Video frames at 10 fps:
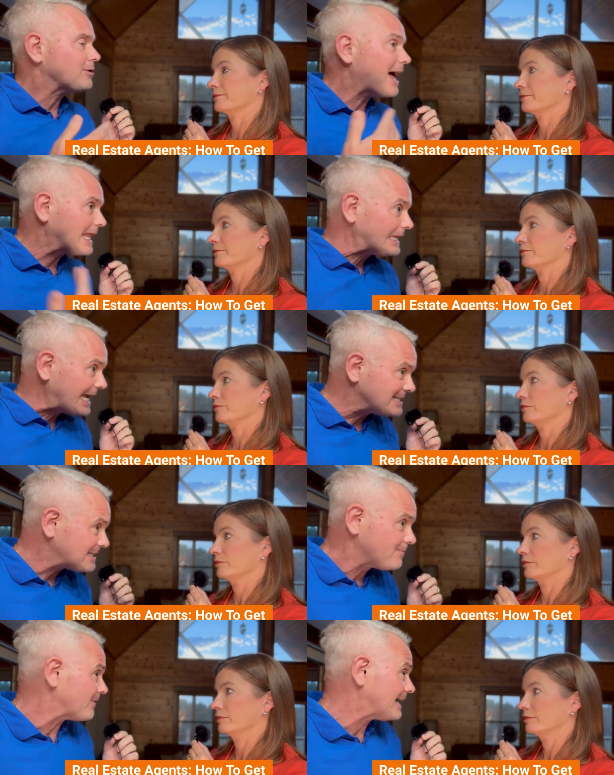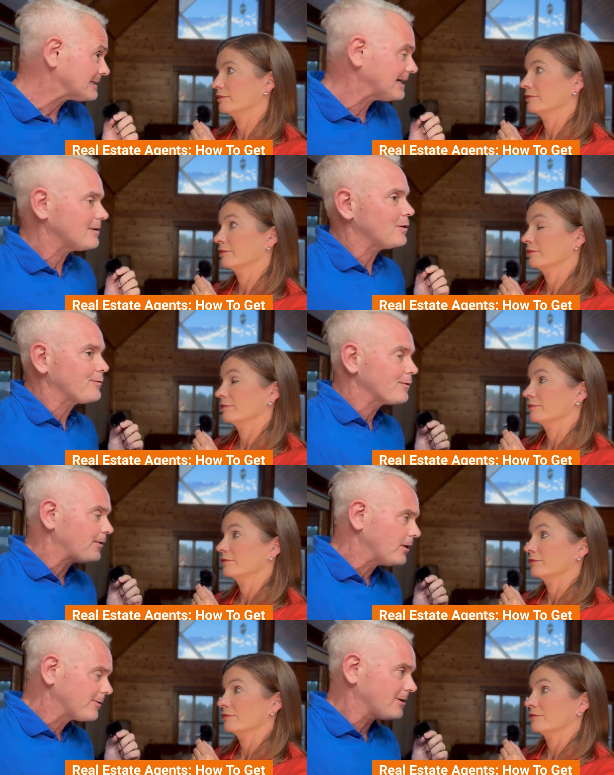Speaker 1: uh, transactions, but
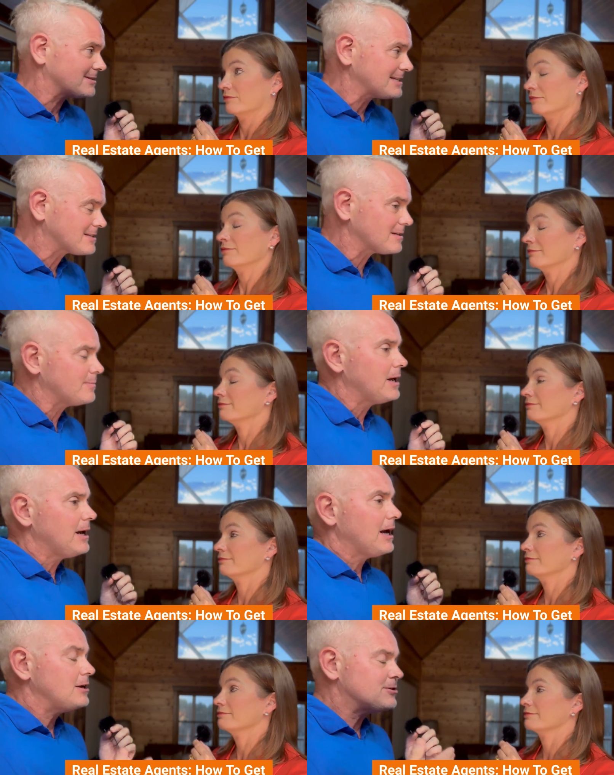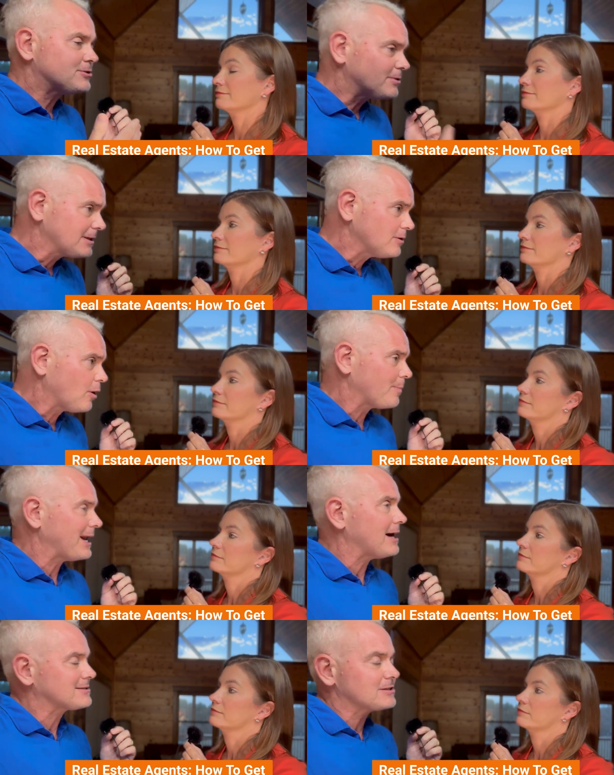keep that operating at the highest
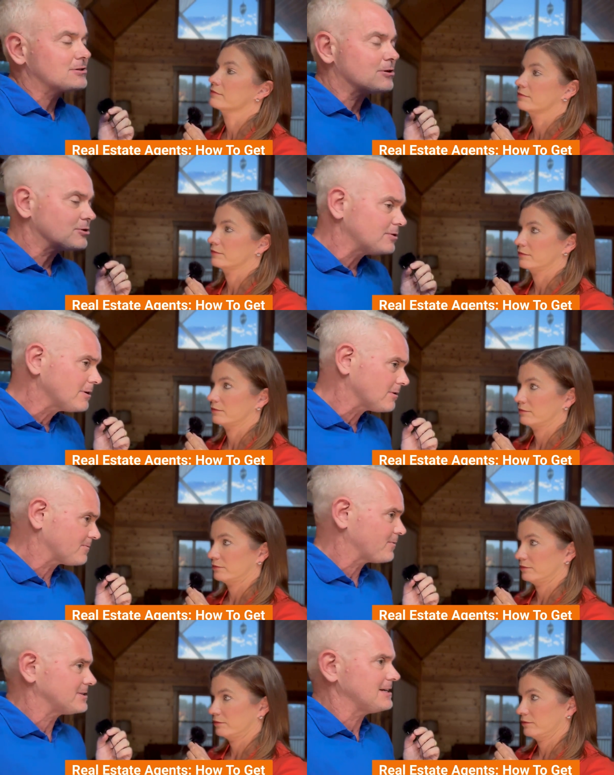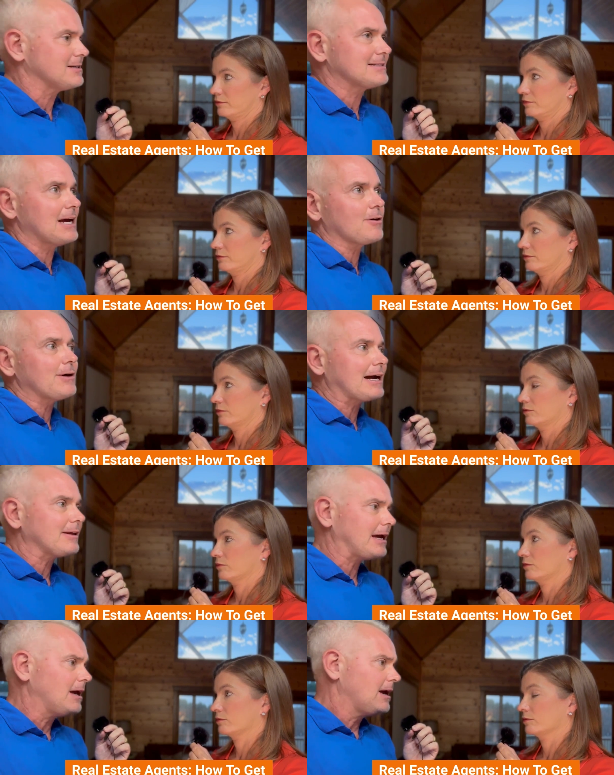level and make it so you never need the money
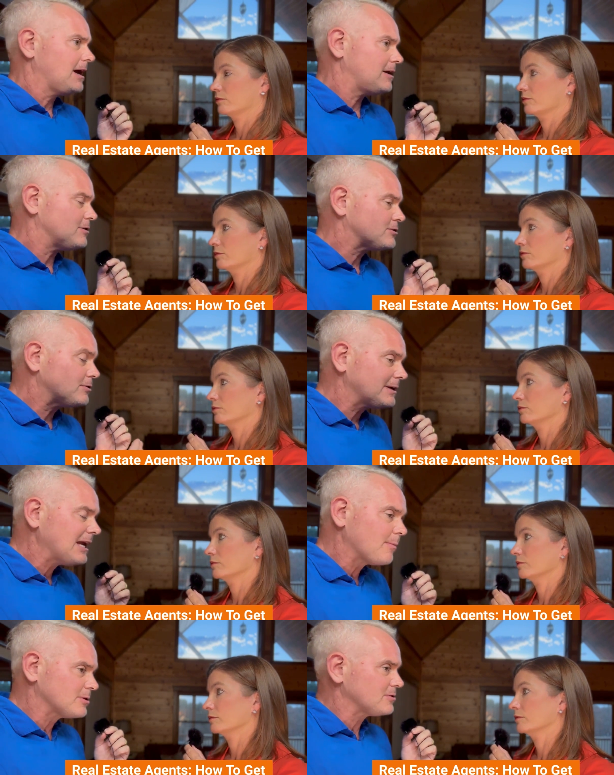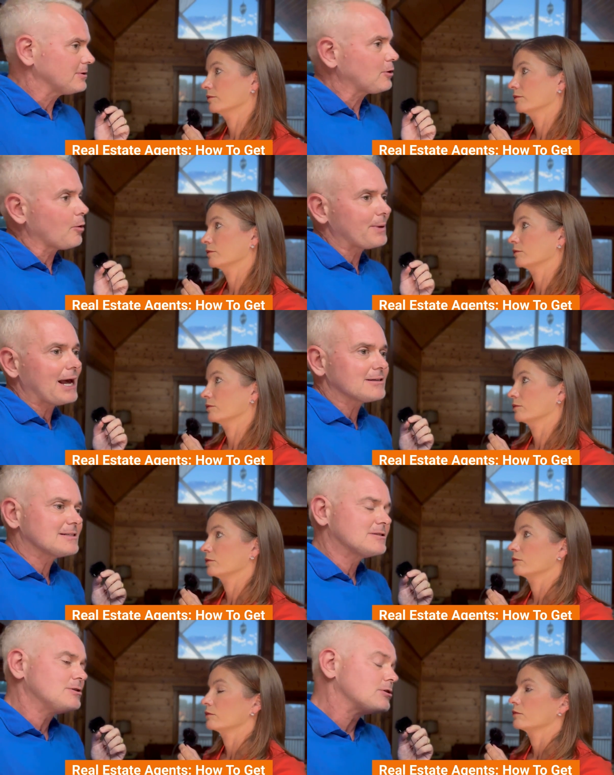from your new sources of income, from your
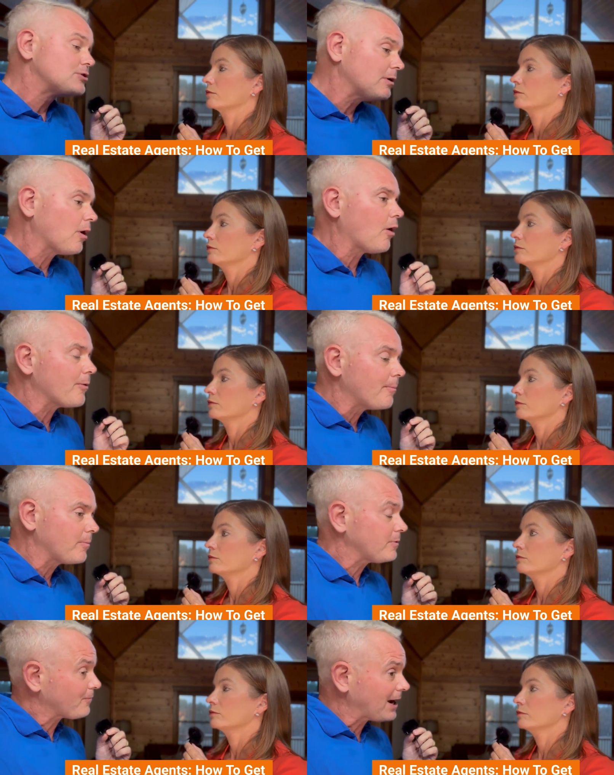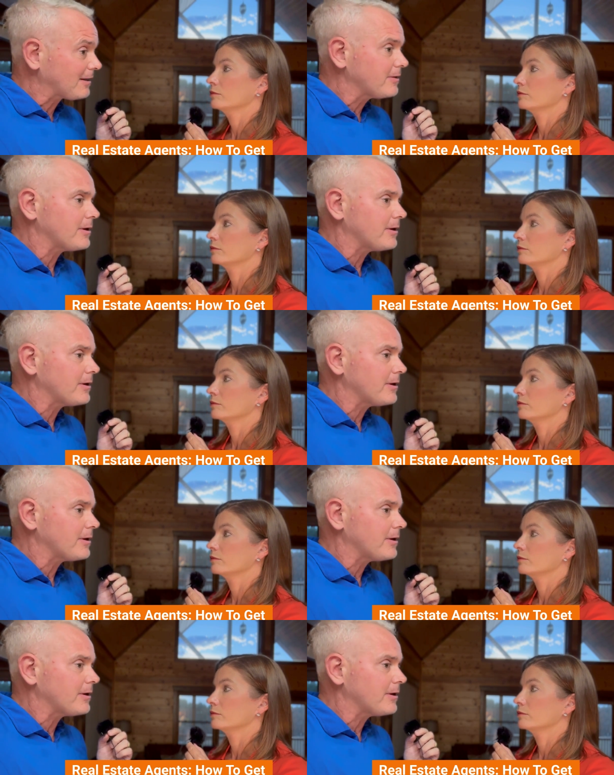investments, from your passive income.